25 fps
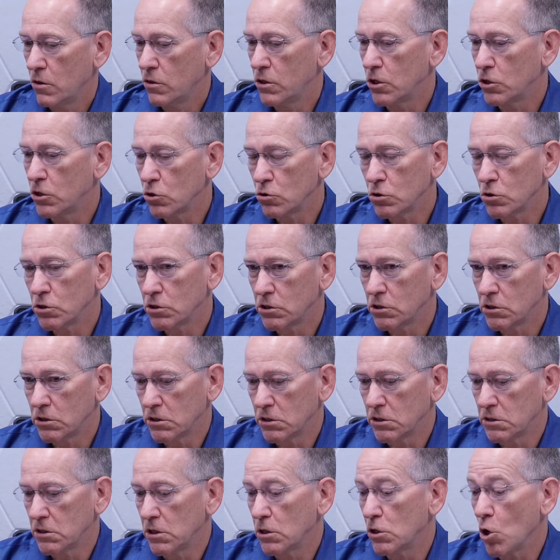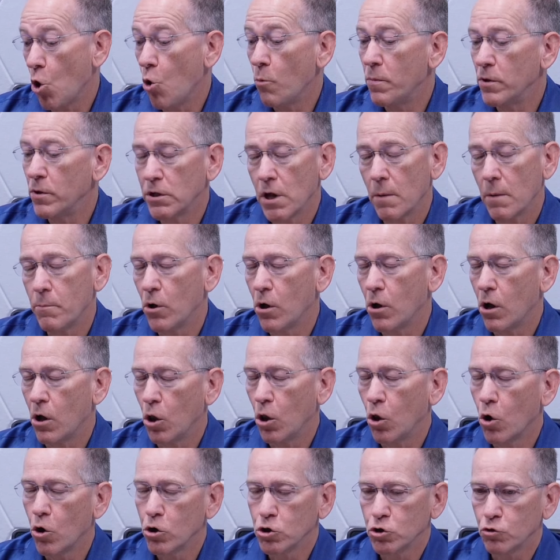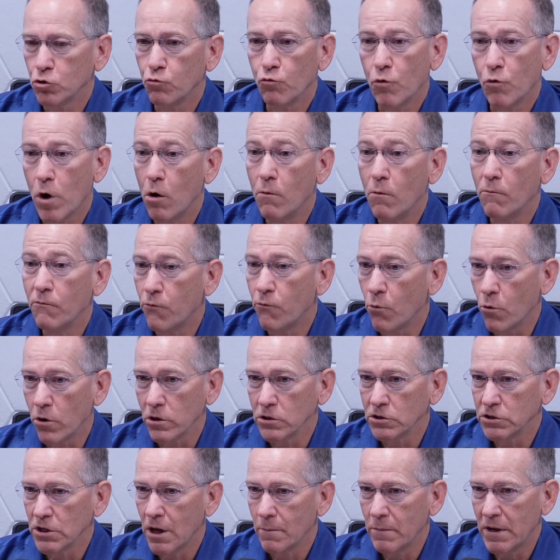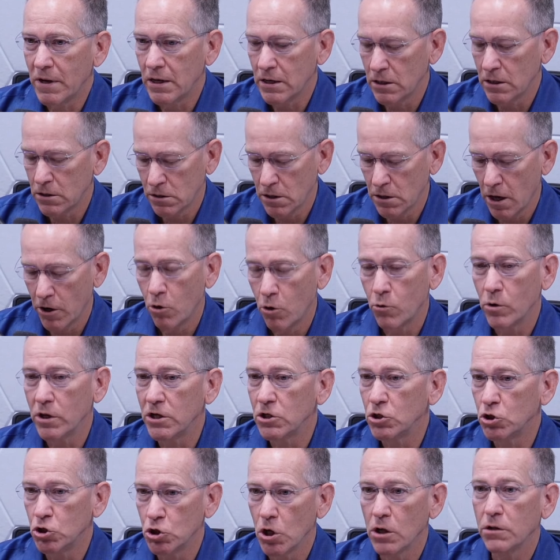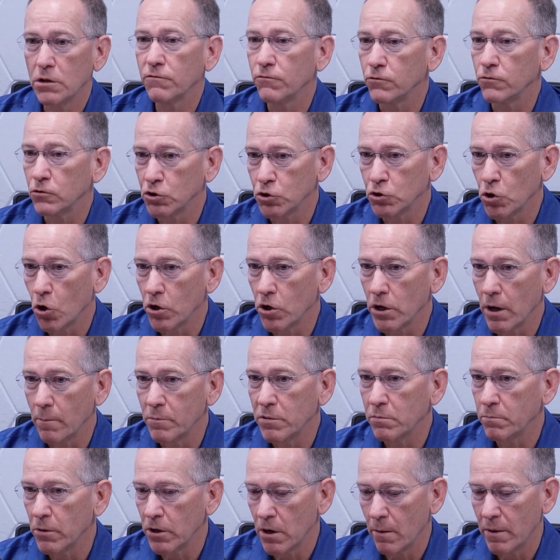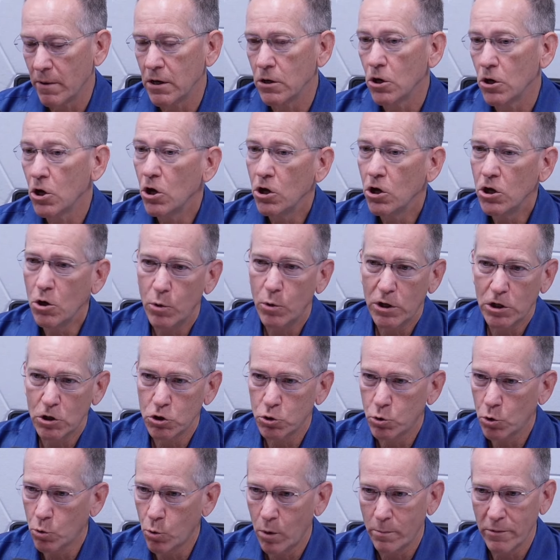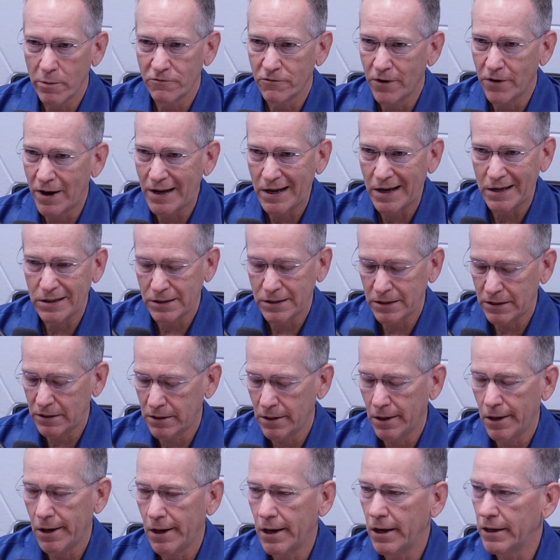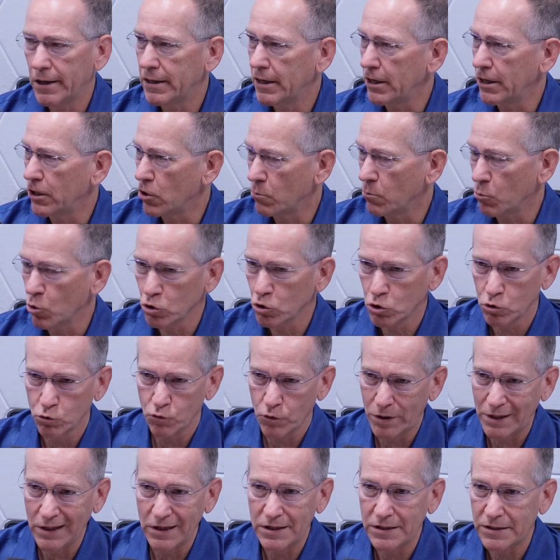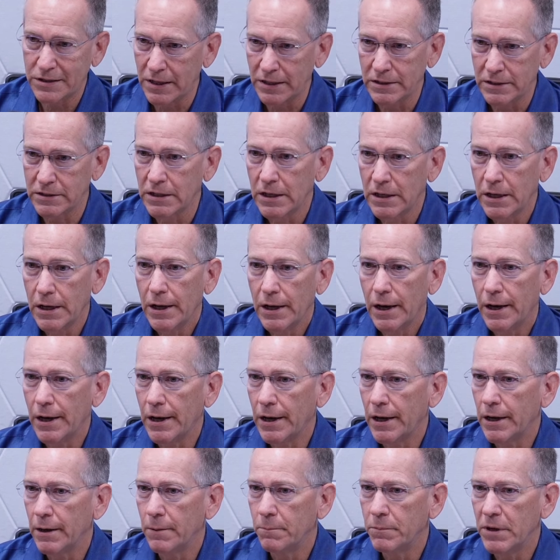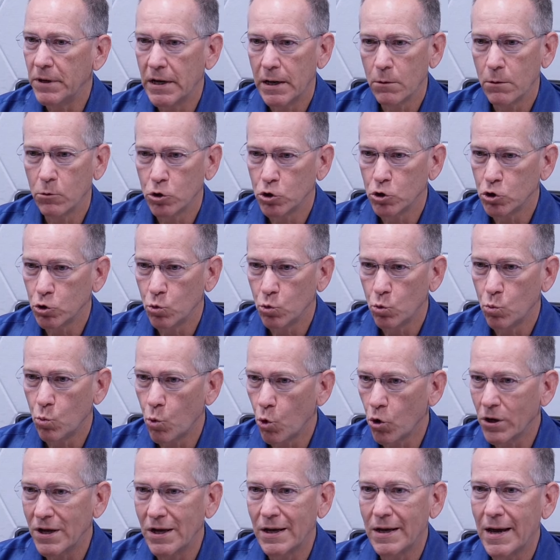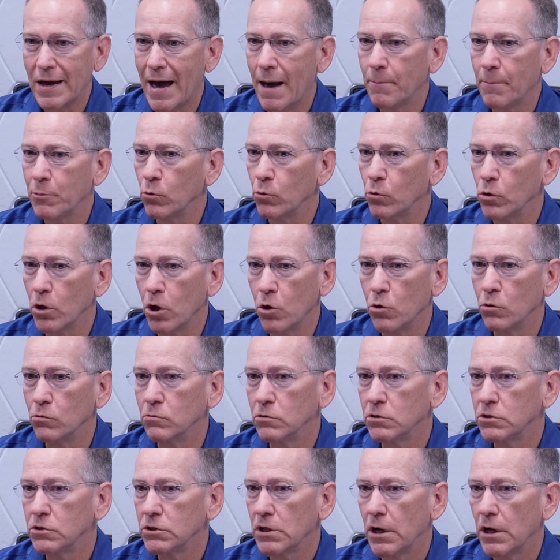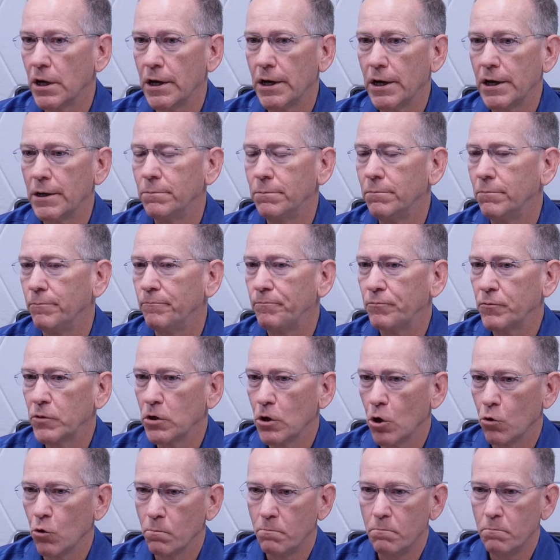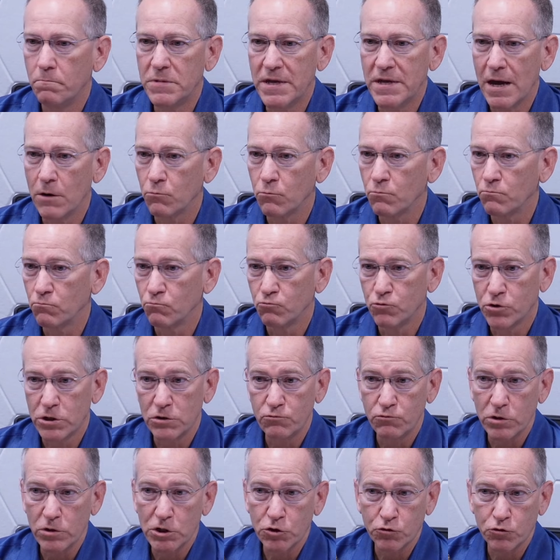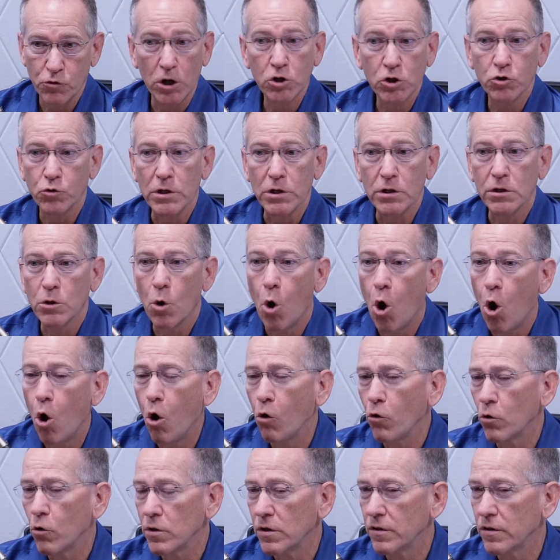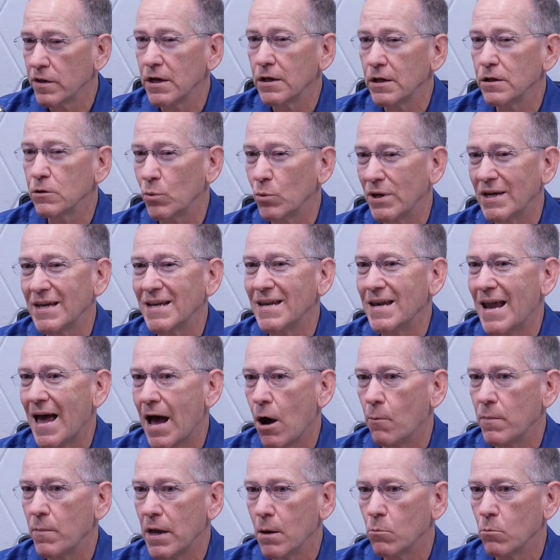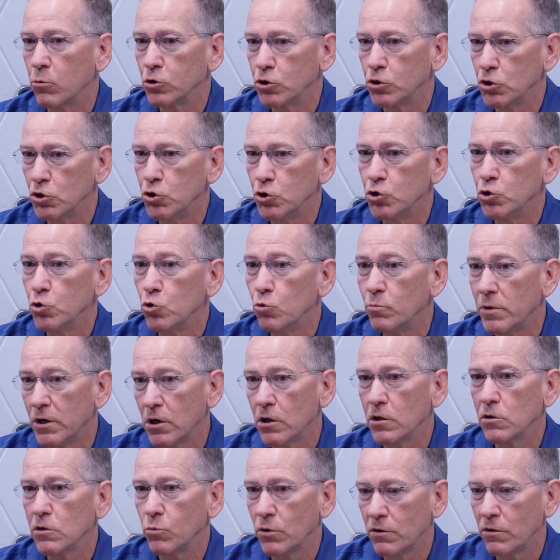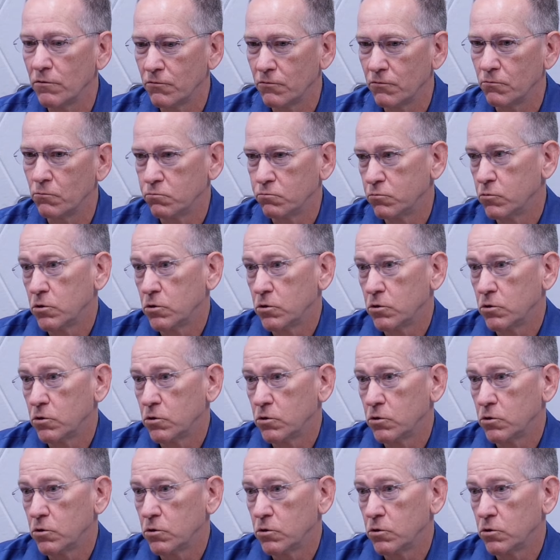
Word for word: that there's this opens up a, a larger realm for us. I mean, it's not only just for startups, but I mean, you know, we can do equipment financing, uh, again, commercial real estate, uh, being able to do working capital loans, um, you know, debt so, restructuring. So all those things that we can now be able to do because we've